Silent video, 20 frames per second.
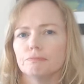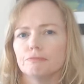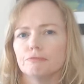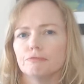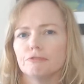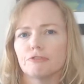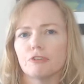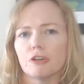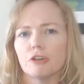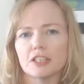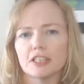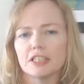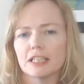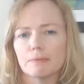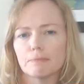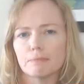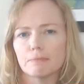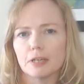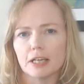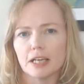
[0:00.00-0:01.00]

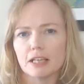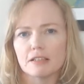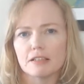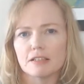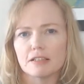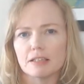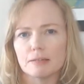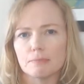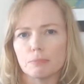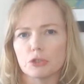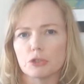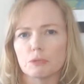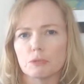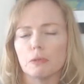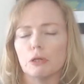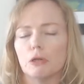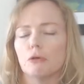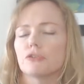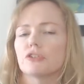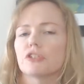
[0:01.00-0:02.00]
fighting against
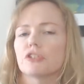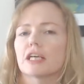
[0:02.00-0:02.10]
impossible odds,